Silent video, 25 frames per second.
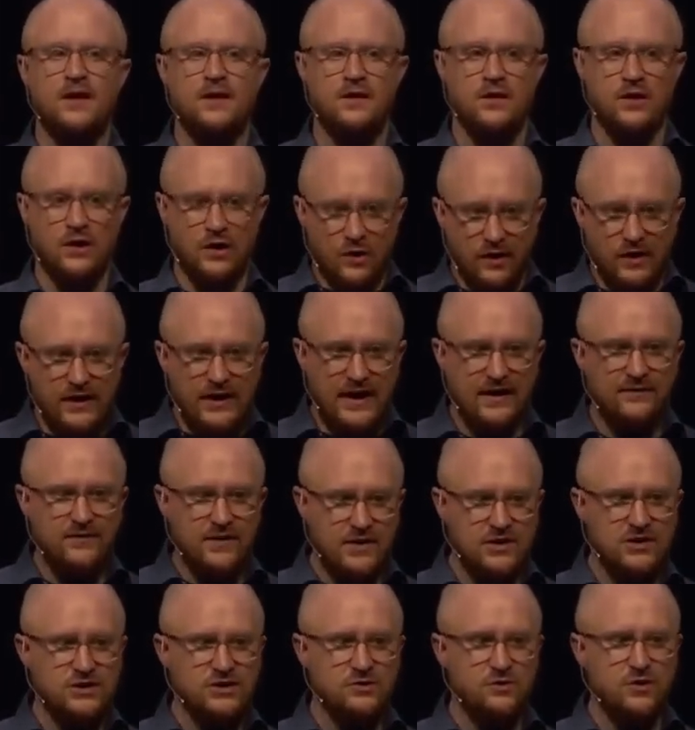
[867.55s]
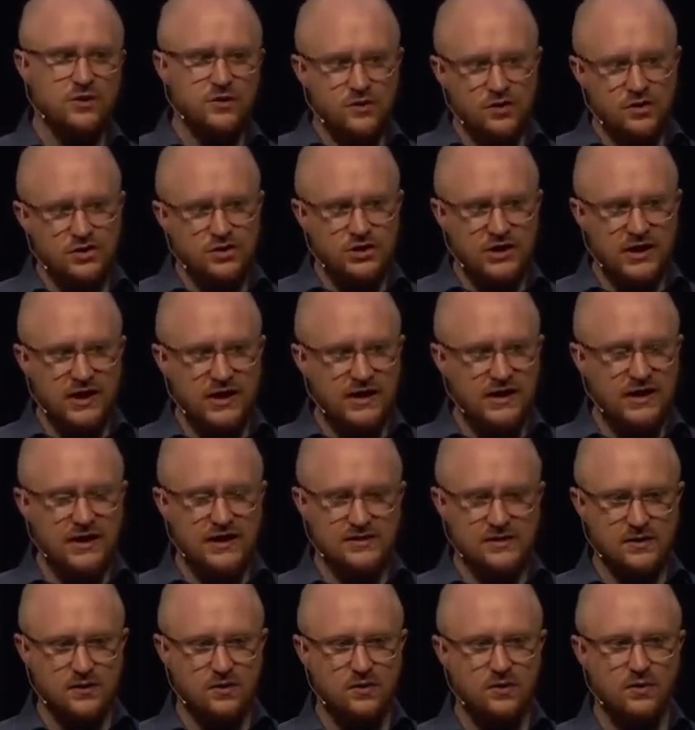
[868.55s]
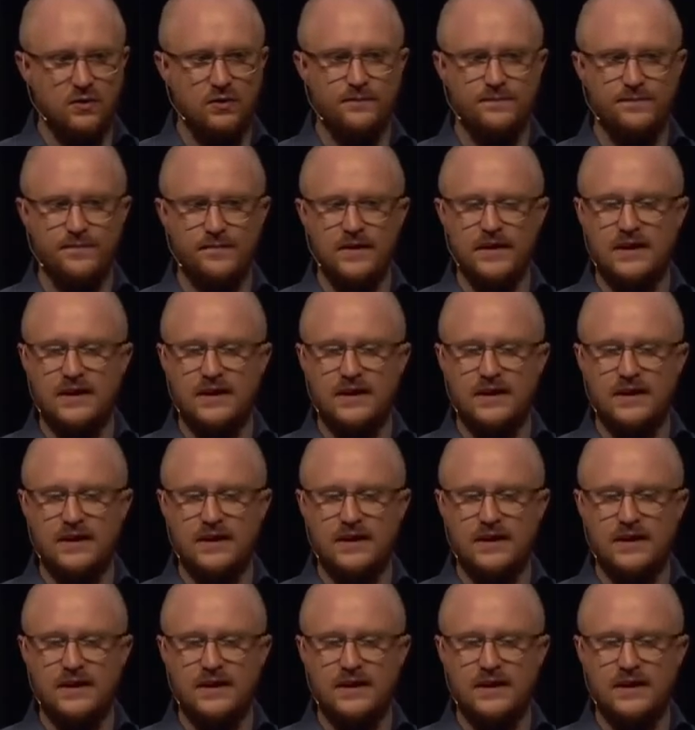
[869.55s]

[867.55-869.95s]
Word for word: you're going to have an issue with Christianity as a whole